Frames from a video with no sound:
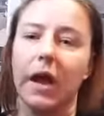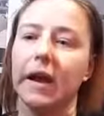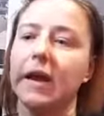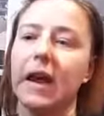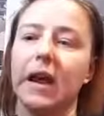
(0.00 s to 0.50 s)

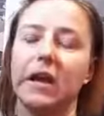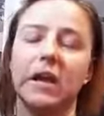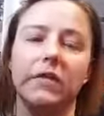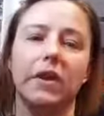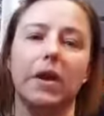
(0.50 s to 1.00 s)
I can't
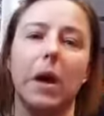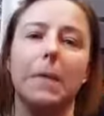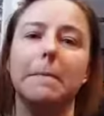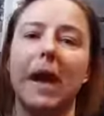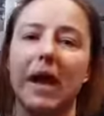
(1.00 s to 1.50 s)
even
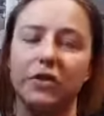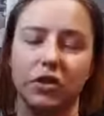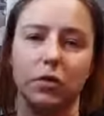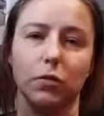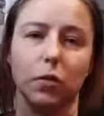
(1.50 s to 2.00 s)

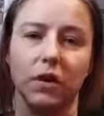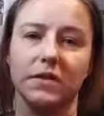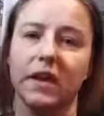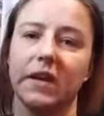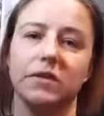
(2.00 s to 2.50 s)
imagine what
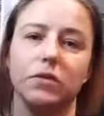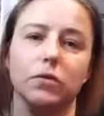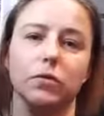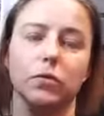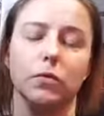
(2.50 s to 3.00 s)
it's like
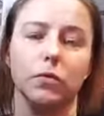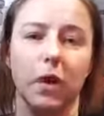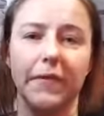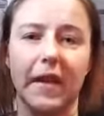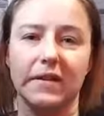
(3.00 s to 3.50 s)
to
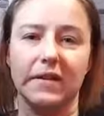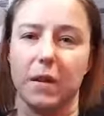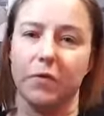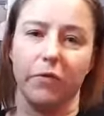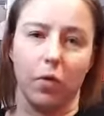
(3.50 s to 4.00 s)
run that
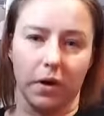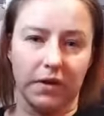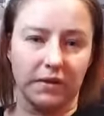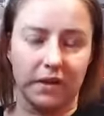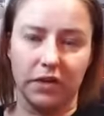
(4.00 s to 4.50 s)
type of
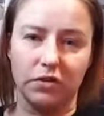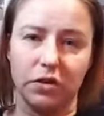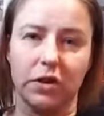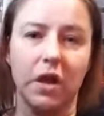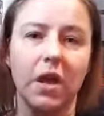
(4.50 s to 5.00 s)

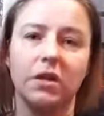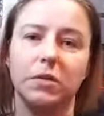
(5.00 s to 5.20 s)
organization,